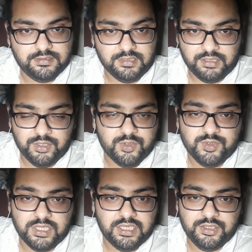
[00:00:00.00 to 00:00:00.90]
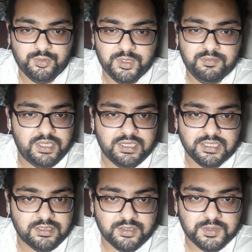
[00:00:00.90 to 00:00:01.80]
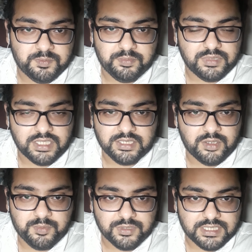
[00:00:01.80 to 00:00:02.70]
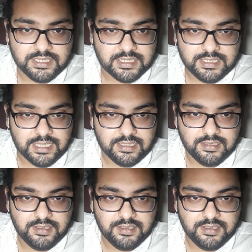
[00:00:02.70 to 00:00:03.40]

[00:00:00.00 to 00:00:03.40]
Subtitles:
Now usually a human being does not possess a tail.